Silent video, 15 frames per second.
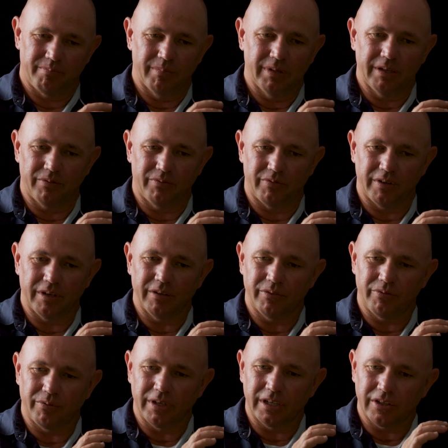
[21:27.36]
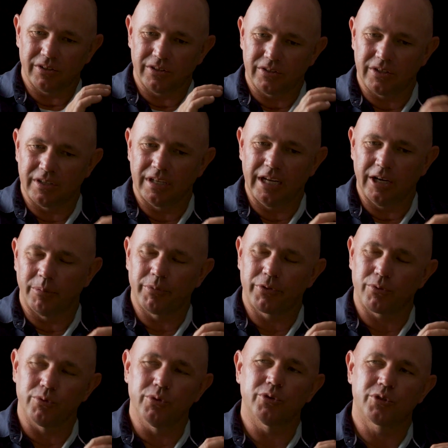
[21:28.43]
if we could help
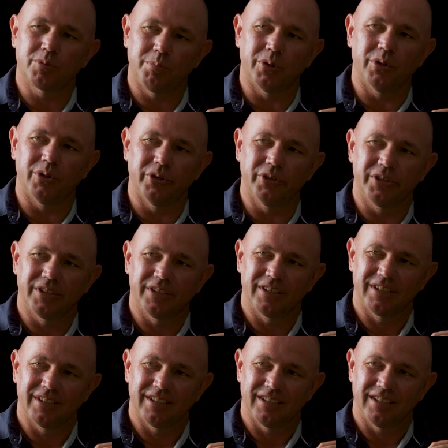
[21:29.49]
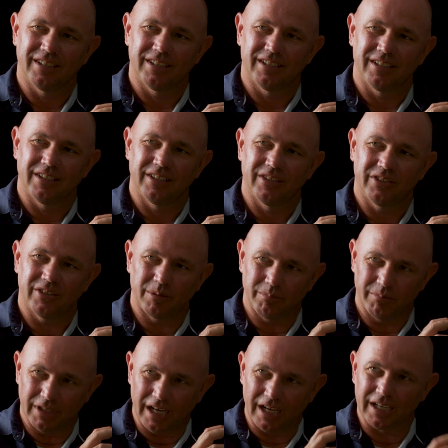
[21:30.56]
through sport,
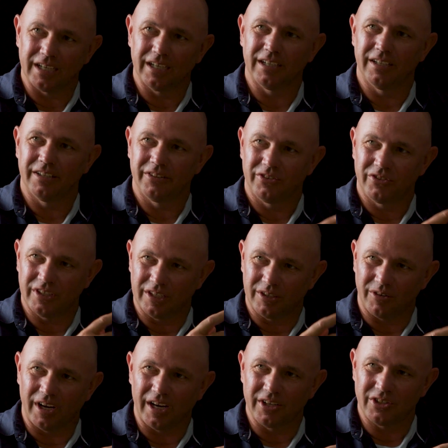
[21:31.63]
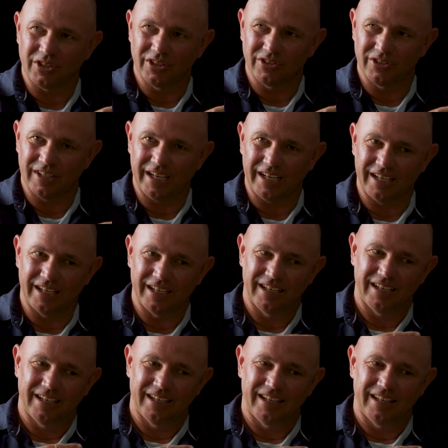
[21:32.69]
some younger generations that
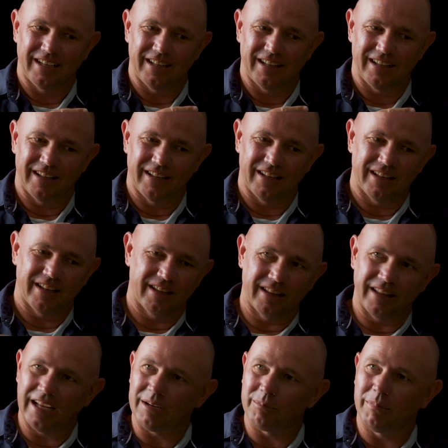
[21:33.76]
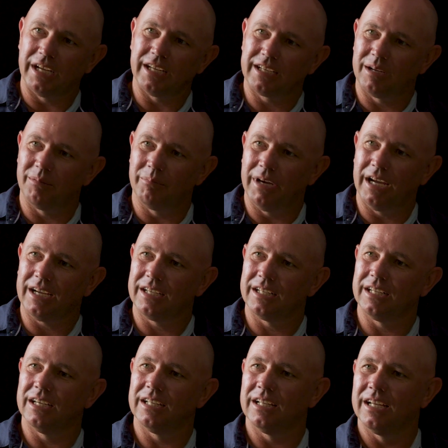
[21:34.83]
may come back in
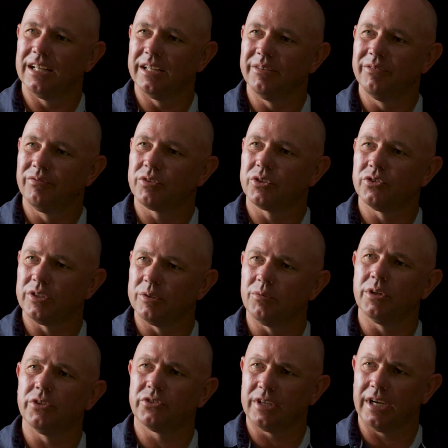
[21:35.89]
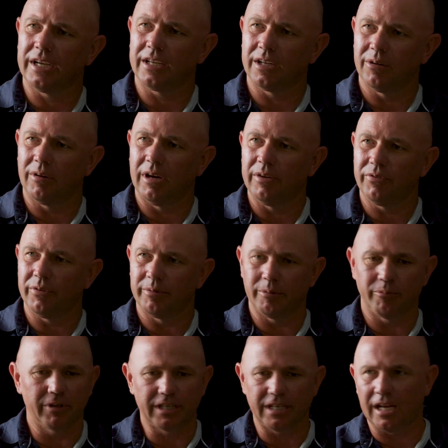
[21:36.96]
how they live? Because it was taken away from
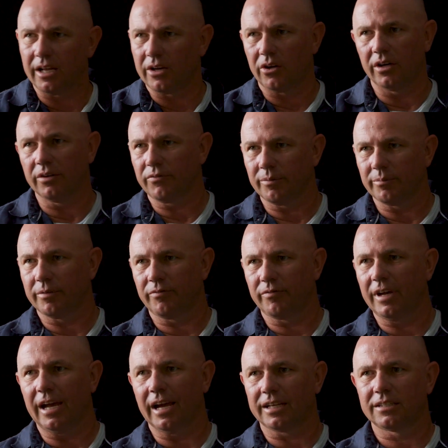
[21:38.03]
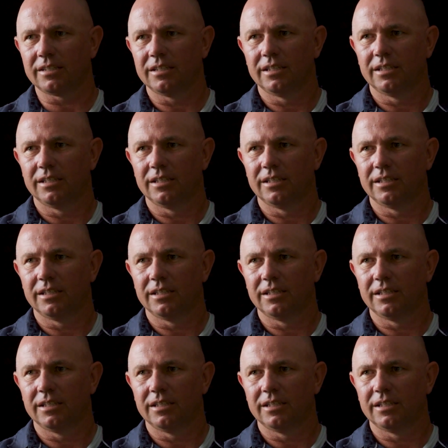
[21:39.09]
them. We can't hide from the fact.